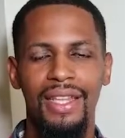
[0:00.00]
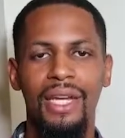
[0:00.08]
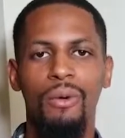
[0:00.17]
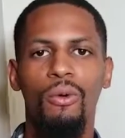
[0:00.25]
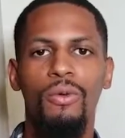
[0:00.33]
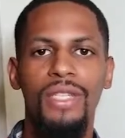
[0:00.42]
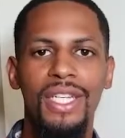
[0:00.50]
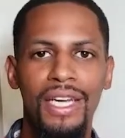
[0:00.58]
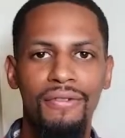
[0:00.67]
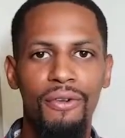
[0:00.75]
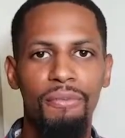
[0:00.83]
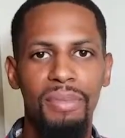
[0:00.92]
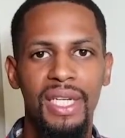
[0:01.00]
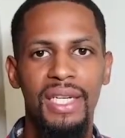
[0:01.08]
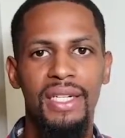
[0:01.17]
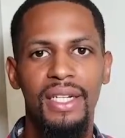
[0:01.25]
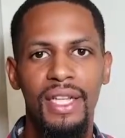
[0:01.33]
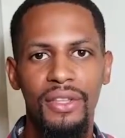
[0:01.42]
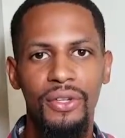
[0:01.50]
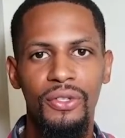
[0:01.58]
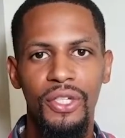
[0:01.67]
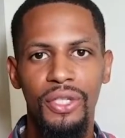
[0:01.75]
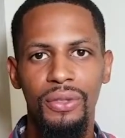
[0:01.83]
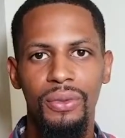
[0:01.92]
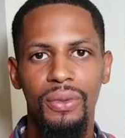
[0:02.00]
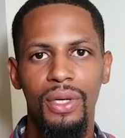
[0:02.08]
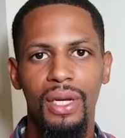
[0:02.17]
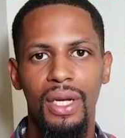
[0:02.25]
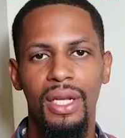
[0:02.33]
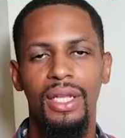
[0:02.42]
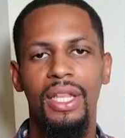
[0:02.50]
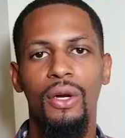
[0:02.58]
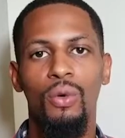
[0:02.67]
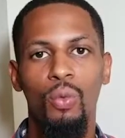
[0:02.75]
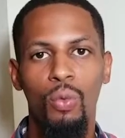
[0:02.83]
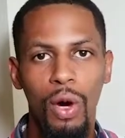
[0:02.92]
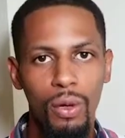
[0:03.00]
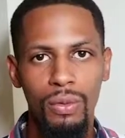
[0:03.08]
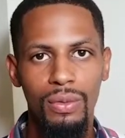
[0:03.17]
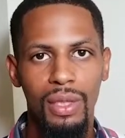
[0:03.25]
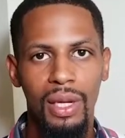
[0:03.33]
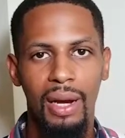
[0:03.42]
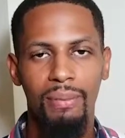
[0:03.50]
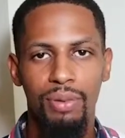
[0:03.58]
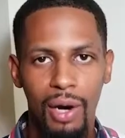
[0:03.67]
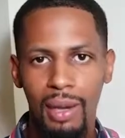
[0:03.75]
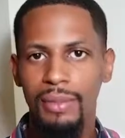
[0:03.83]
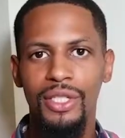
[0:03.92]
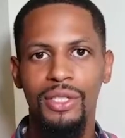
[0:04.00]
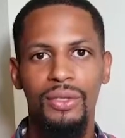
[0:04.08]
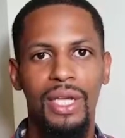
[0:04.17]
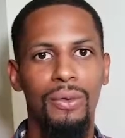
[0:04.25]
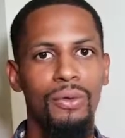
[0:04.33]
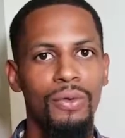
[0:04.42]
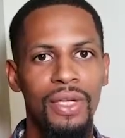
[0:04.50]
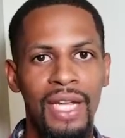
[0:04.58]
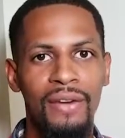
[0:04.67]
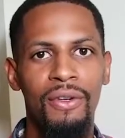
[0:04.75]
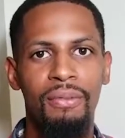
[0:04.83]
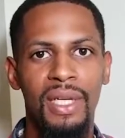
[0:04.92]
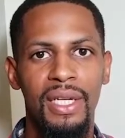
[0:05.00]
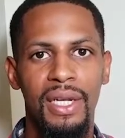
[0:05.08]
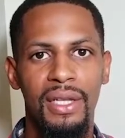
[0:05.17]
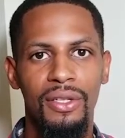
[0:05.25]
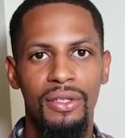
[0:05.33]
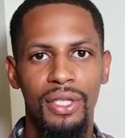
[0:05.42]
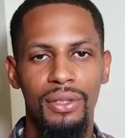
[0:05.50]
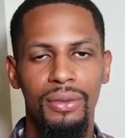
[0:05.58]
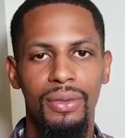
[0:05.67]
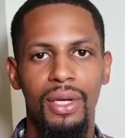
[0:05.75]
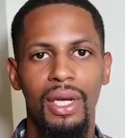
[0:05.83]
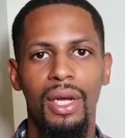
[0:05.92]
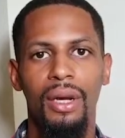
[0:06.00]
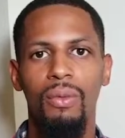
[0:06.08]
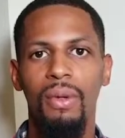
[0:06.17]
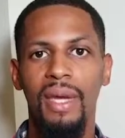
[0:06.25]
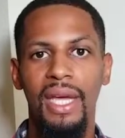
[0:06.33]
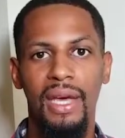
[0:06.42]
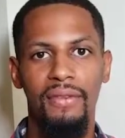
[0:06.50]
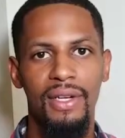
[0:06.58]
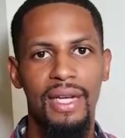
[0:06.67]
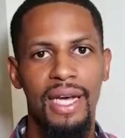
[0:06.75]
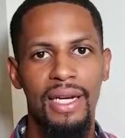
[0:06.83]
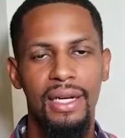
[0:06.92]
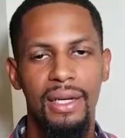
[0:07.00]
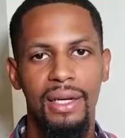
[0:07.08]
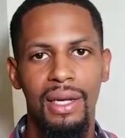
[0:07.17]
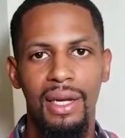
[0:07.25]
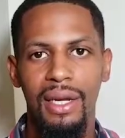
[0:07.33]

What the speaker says: There will never be another you. There won't. I promise you, there will never be another you. We may have a lot of